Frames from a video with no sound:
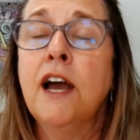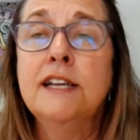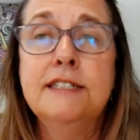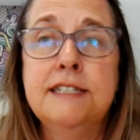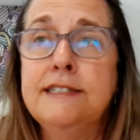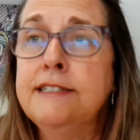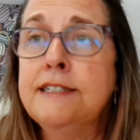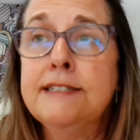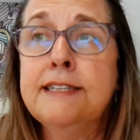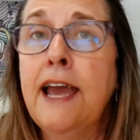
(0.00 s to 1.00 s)
It's a
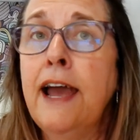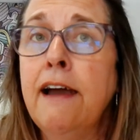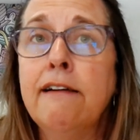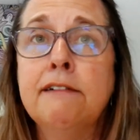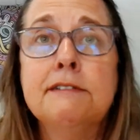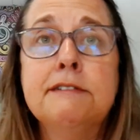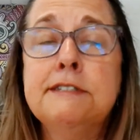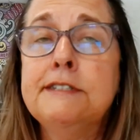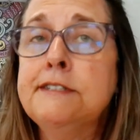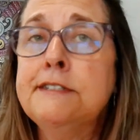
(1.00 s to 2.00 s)
discount
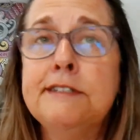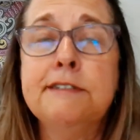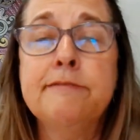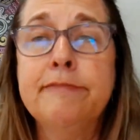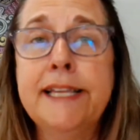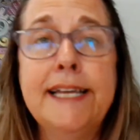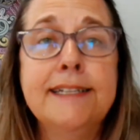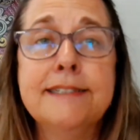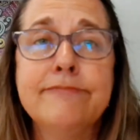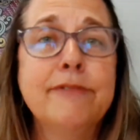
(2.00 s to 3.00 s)

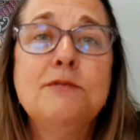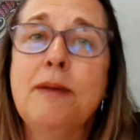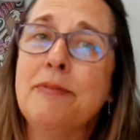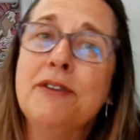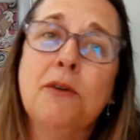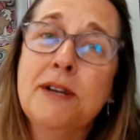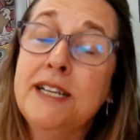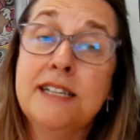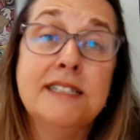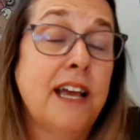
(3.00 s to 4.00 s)
place. Most people know what it
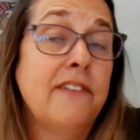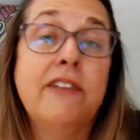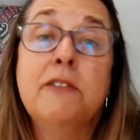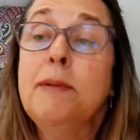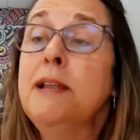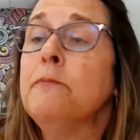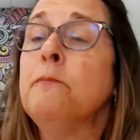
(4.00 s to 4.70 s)
is. I've never been.